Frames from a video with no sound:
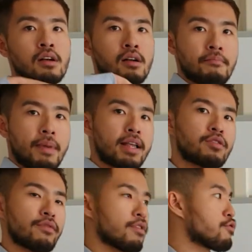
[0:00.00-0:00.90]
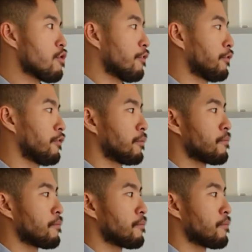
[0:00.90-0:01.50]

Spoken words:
matches the trough.